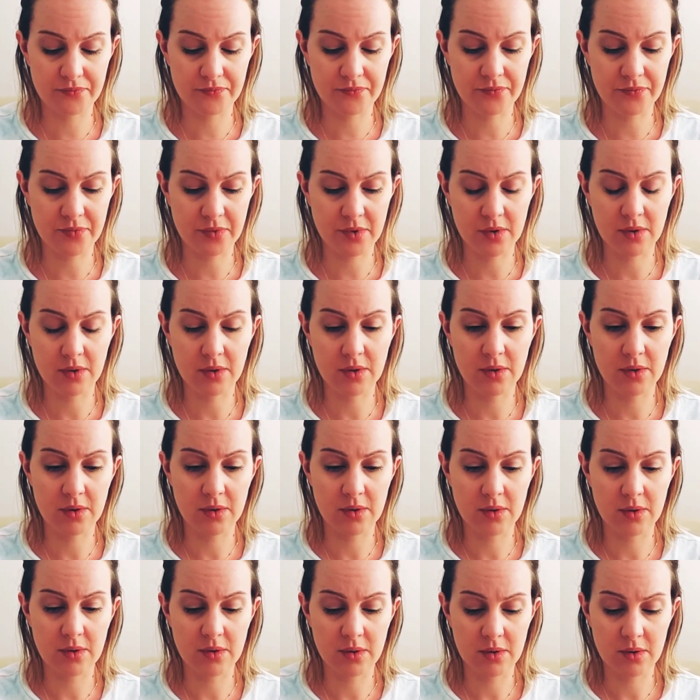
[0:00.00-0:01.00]

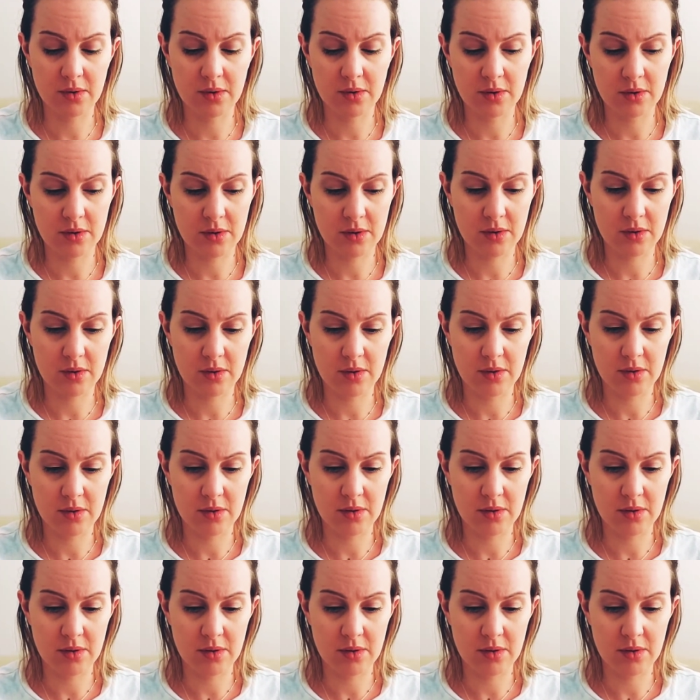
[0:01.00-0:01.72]
Nobody speaks.